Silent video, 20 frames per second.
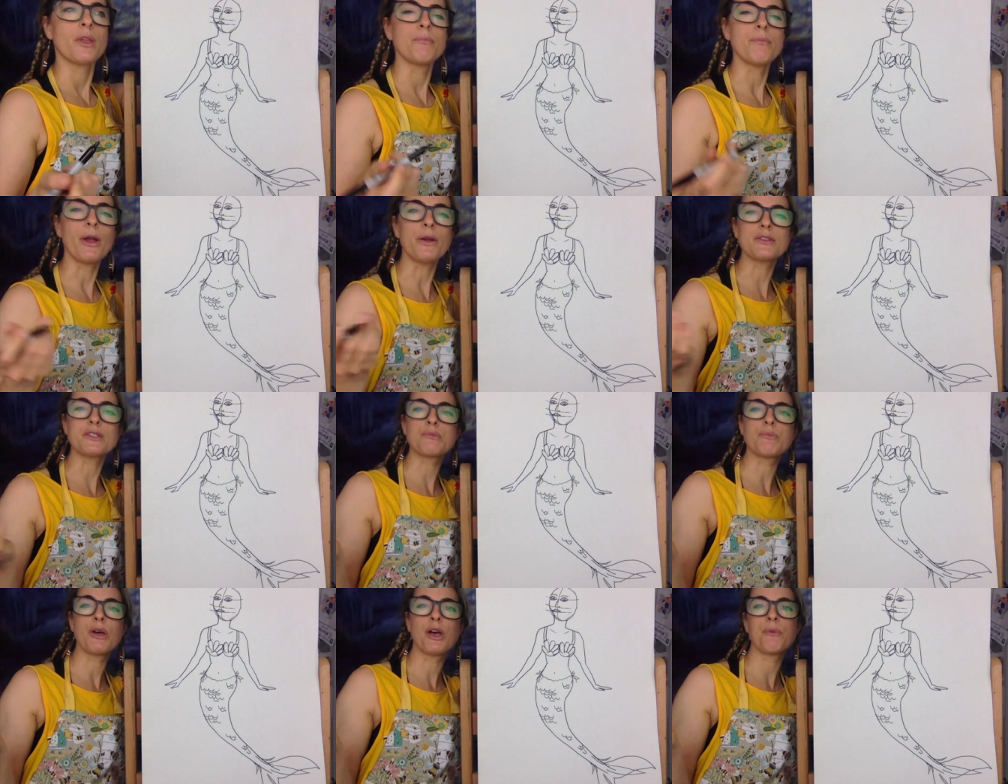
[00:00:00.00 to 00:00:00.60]

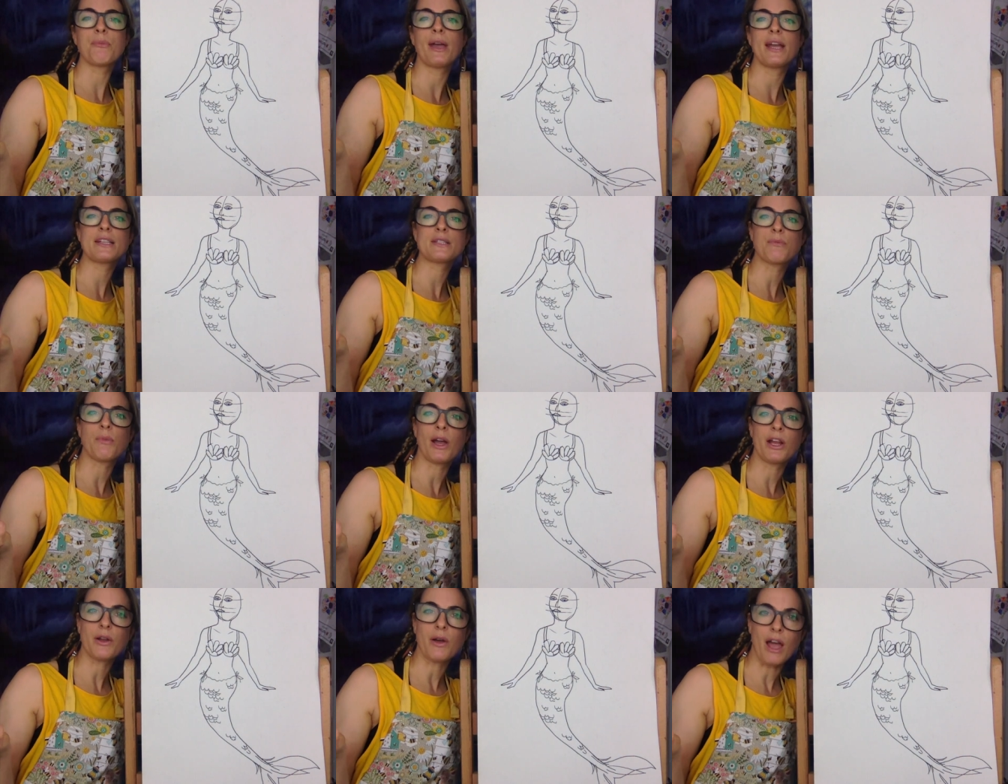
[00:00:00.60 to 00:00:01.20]
Most mermaids
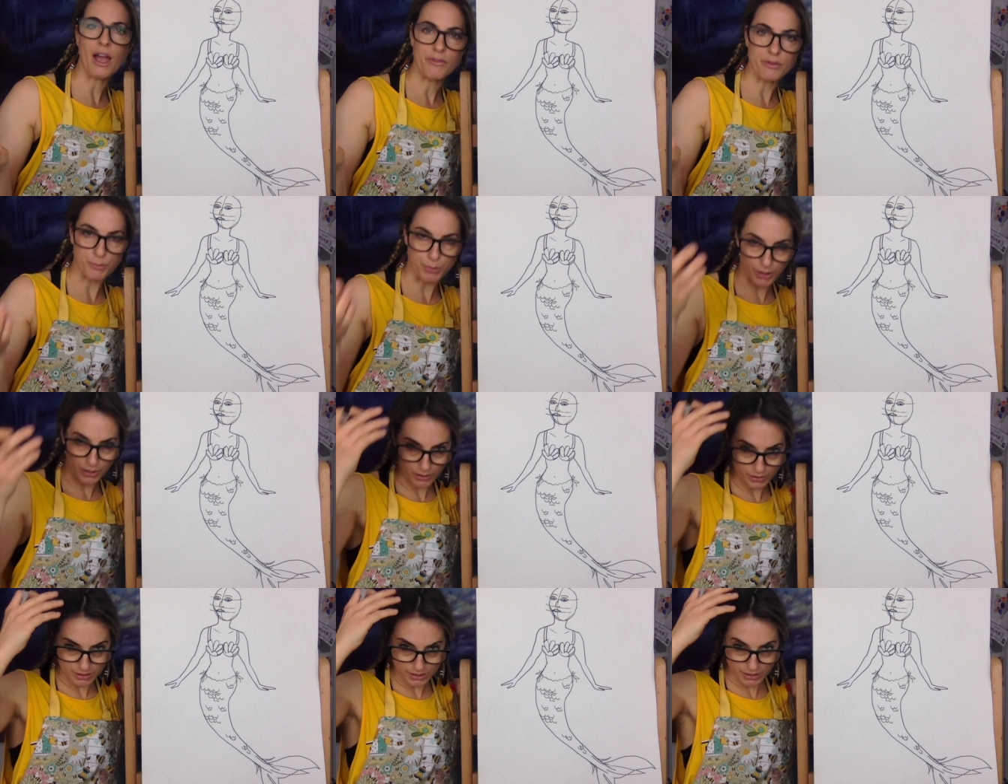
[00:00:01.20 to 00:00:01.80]
might not have a
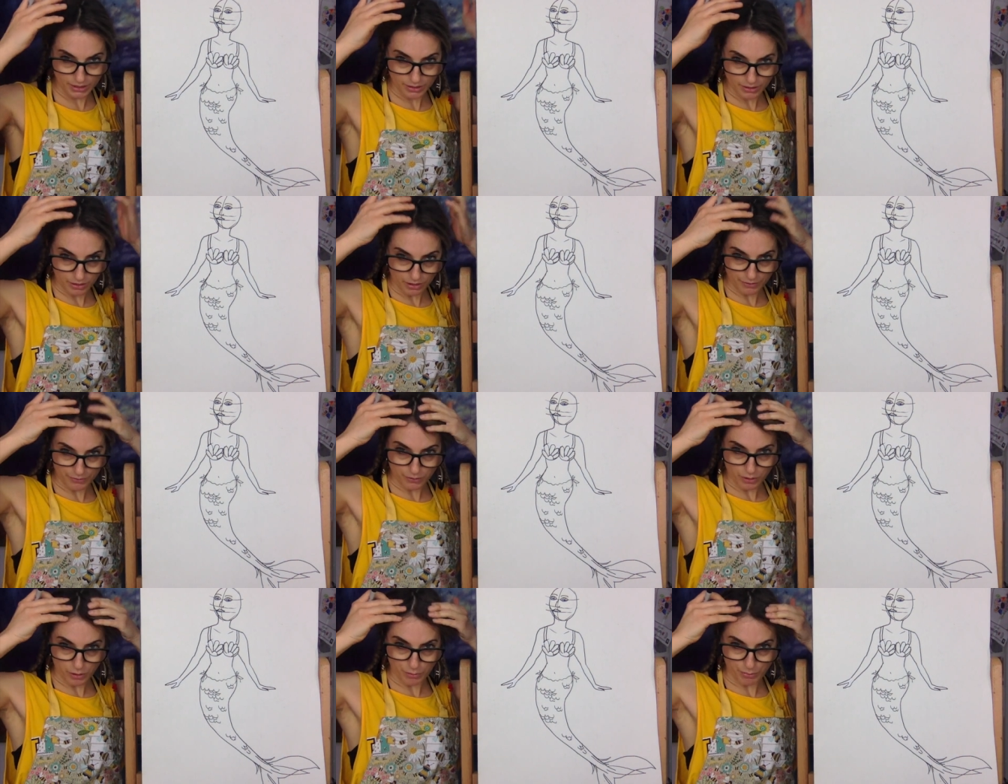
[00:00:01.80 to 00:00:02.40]
parting.
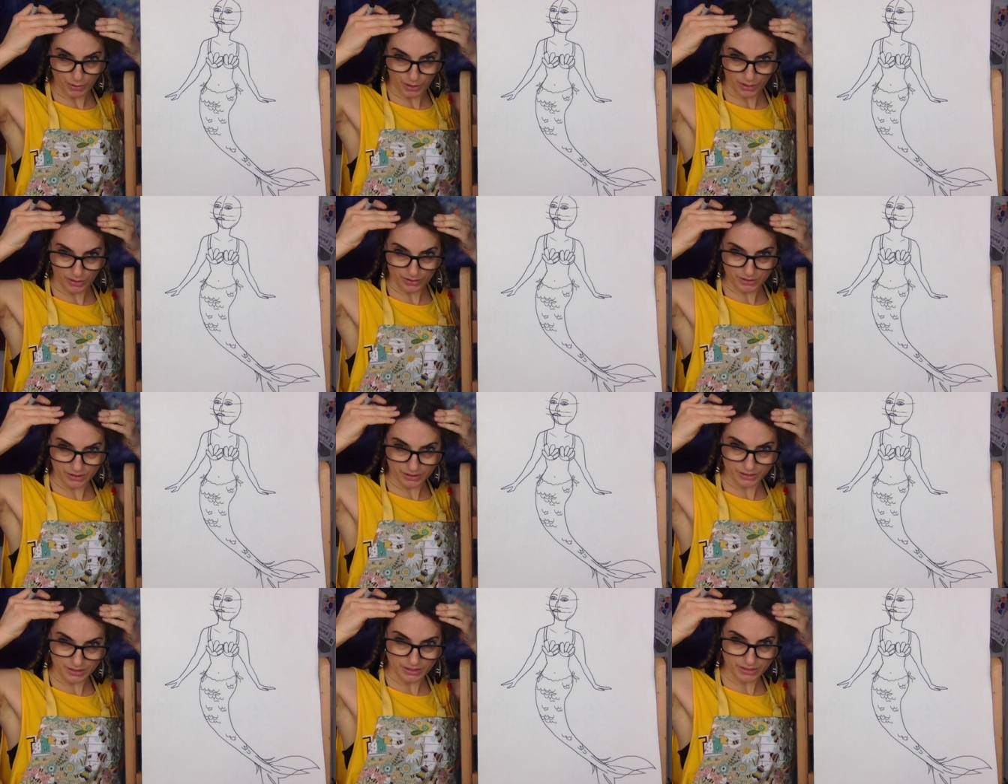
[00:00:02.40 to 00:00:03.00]
I've got a
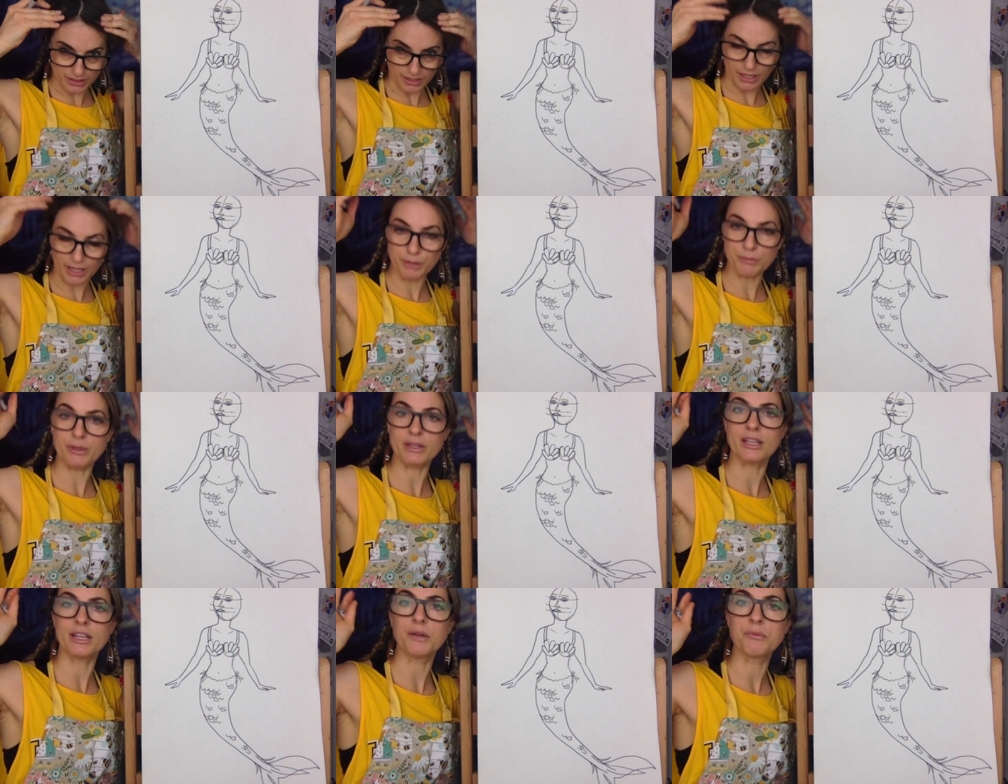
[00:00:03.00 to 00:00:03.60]
parting today,
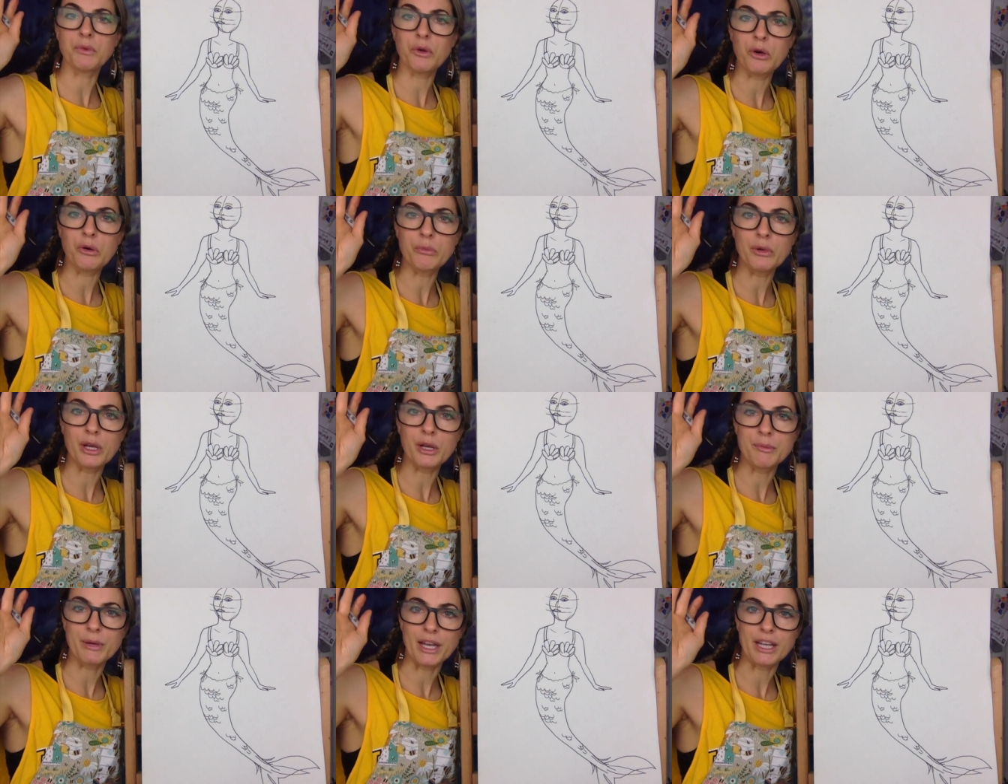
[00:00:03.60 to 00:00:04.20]
but then I'm not a
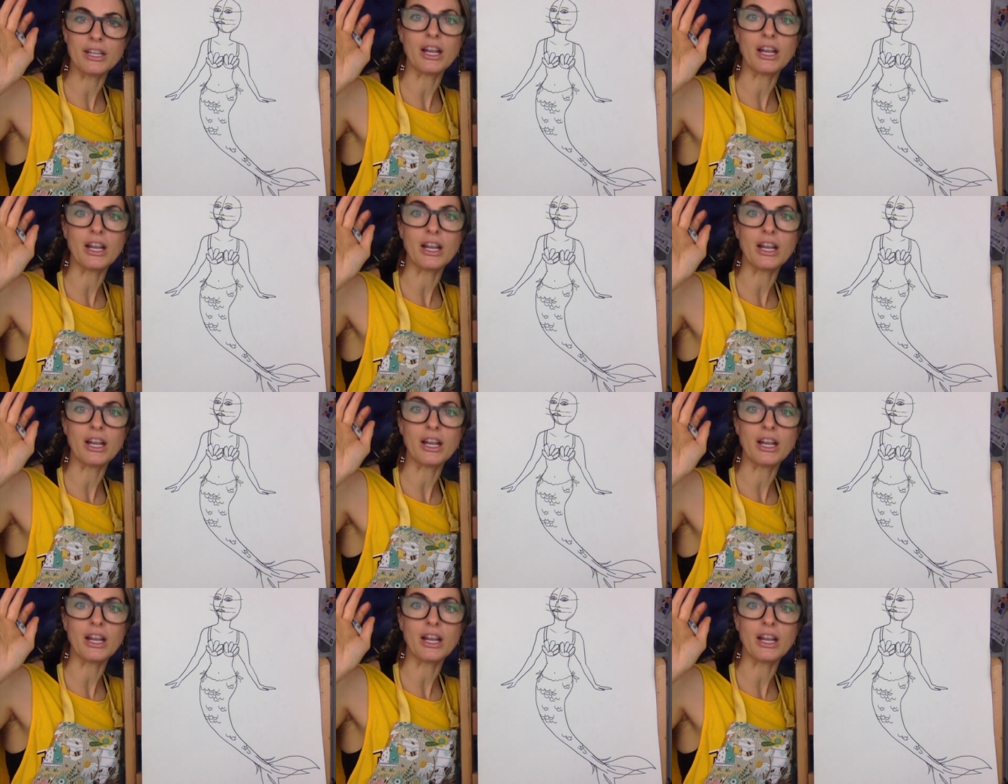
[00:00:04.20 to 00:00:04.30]
mermaid.